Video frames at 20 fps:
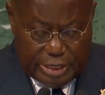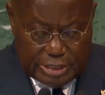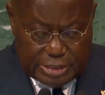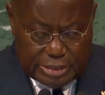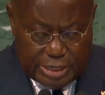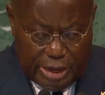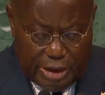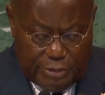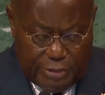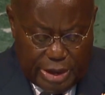has
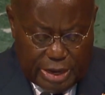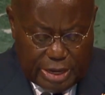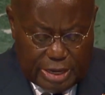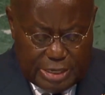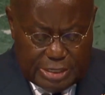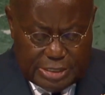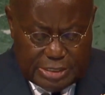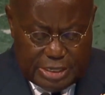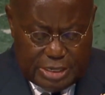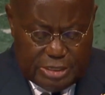directly
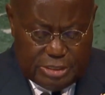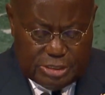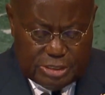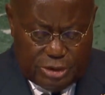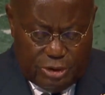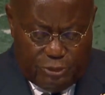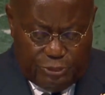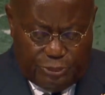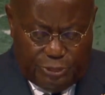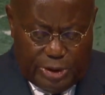seen
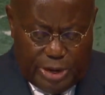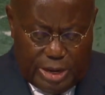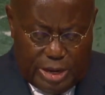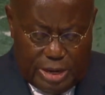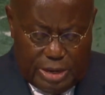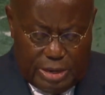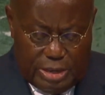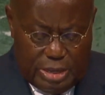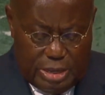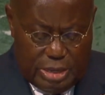so far
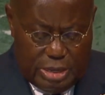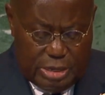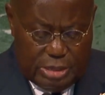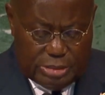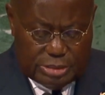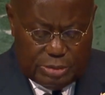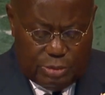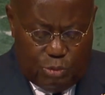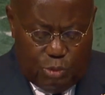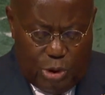
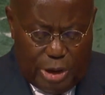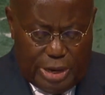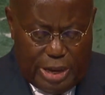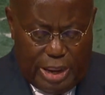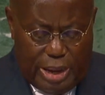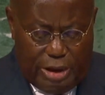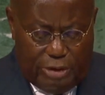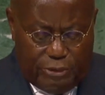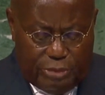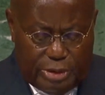some
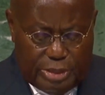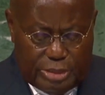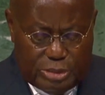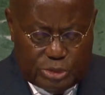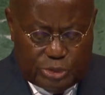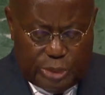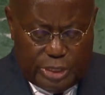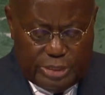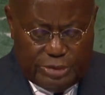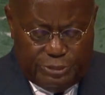
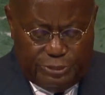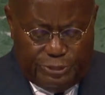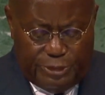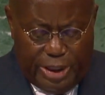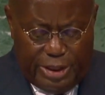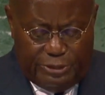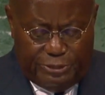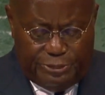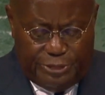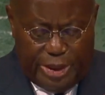
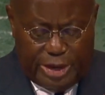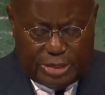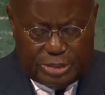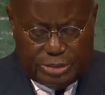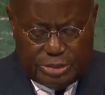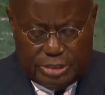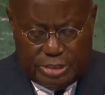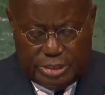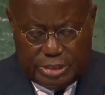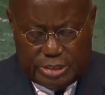125
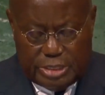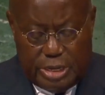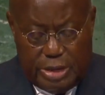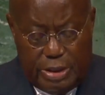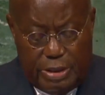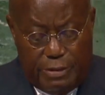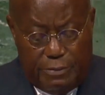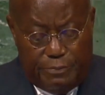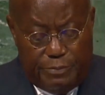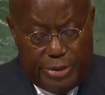factories
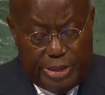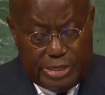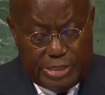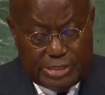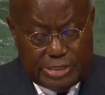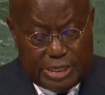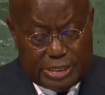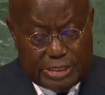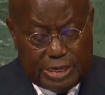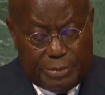being
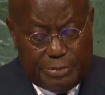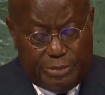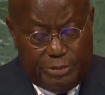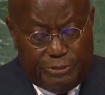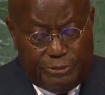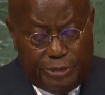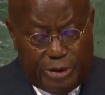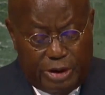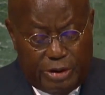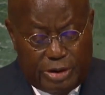set up in
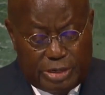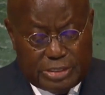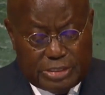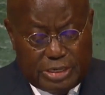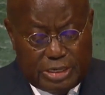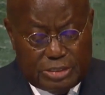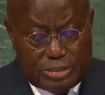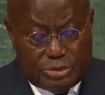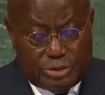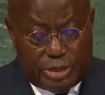various
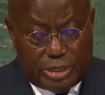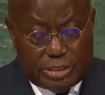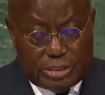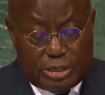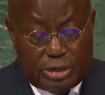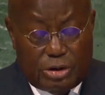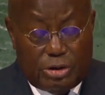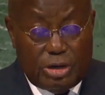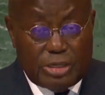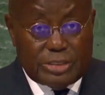districts
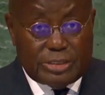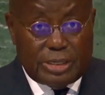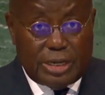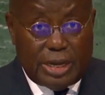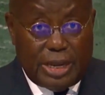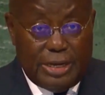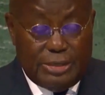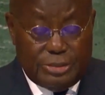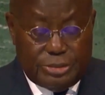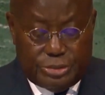across the
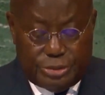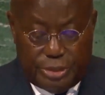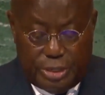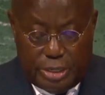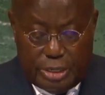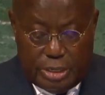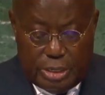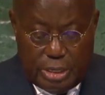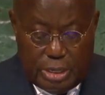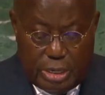country,
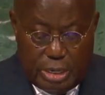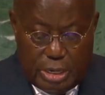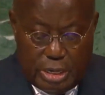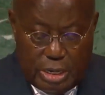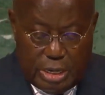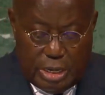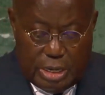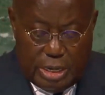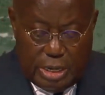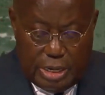
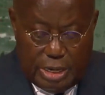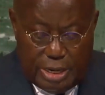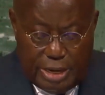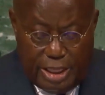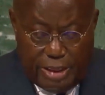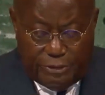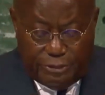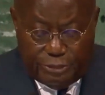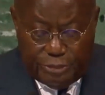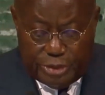
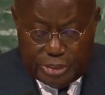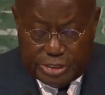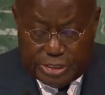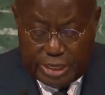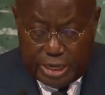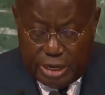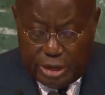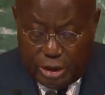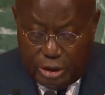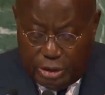
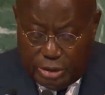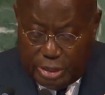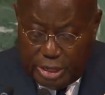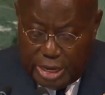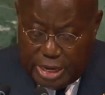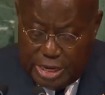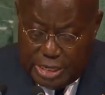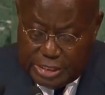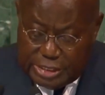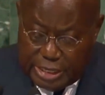leveraging on
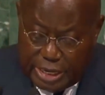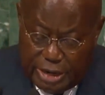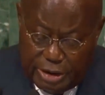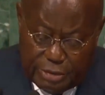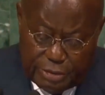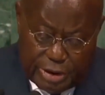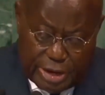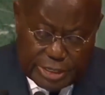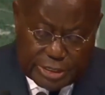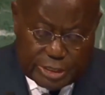each
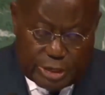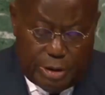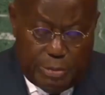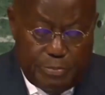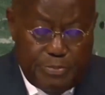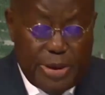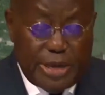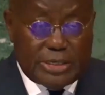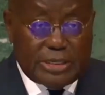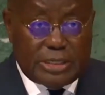area's
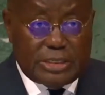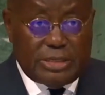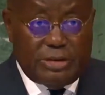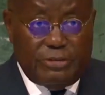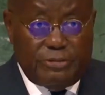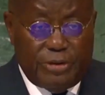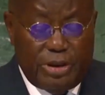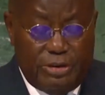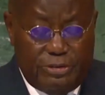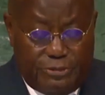
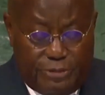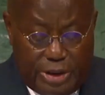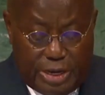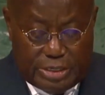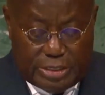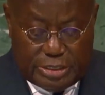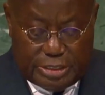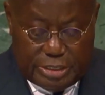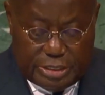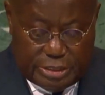competitive
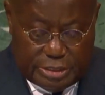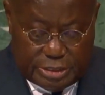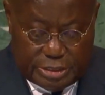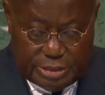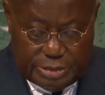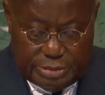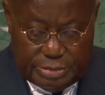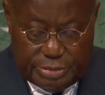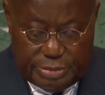advantage.